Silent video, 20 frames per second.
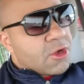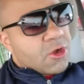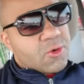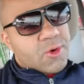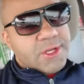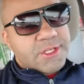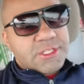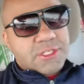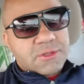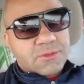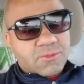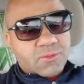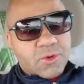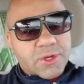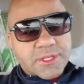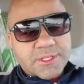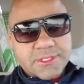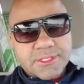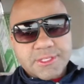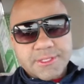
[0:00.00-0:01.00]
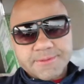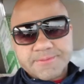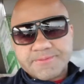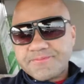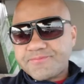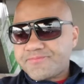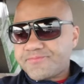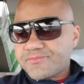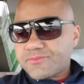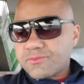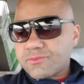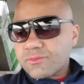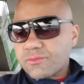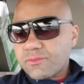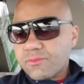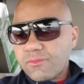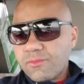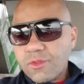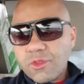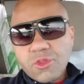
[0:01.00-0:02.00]
question was,
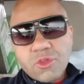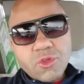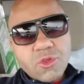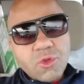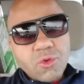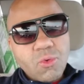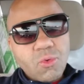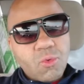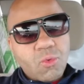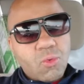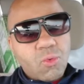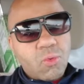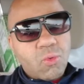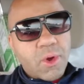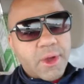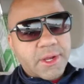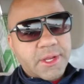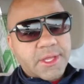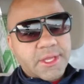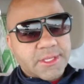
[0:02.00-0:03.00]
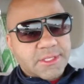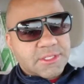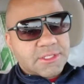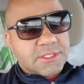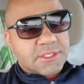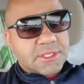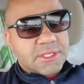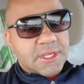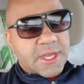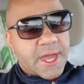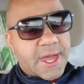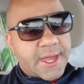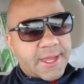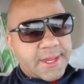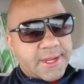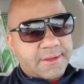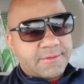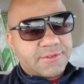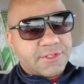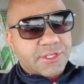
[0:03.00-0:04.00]
what is the
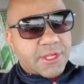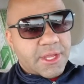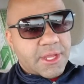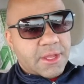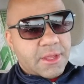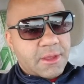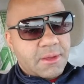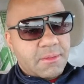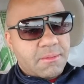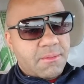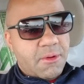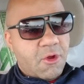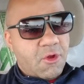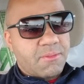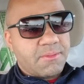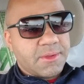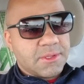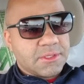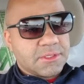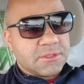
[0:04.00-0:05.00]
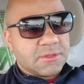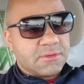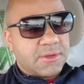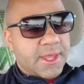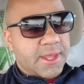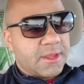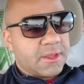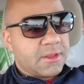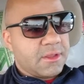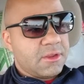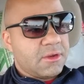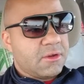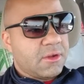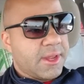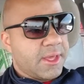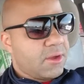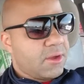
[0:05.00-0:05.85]
INFJ purpose? Like, you know, like,